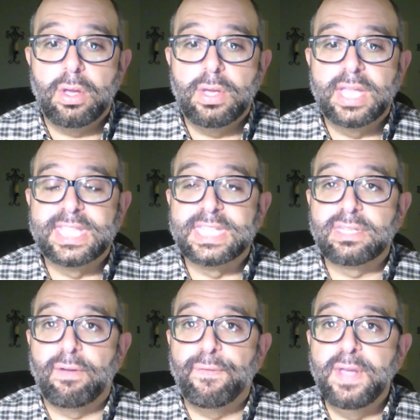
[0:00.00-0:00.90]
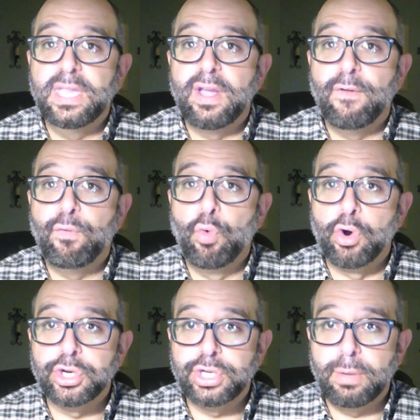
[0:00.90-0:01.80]
get this feeling of
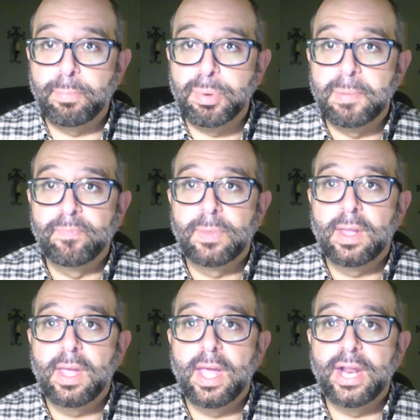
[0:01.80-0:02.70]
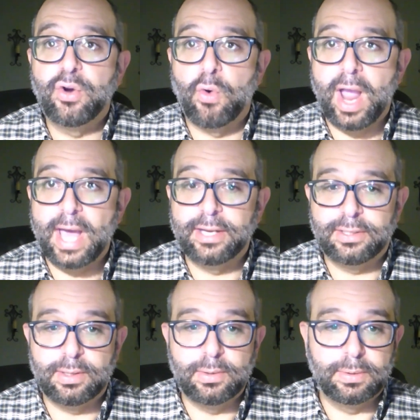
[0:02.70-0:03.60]
worship and
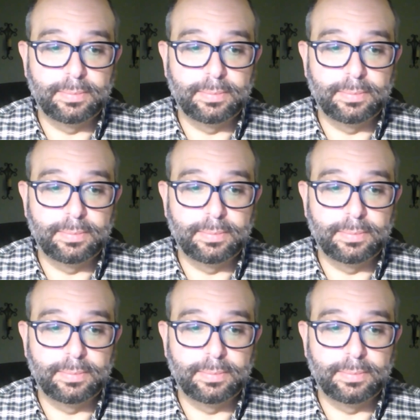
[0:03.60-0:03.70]
gratitude.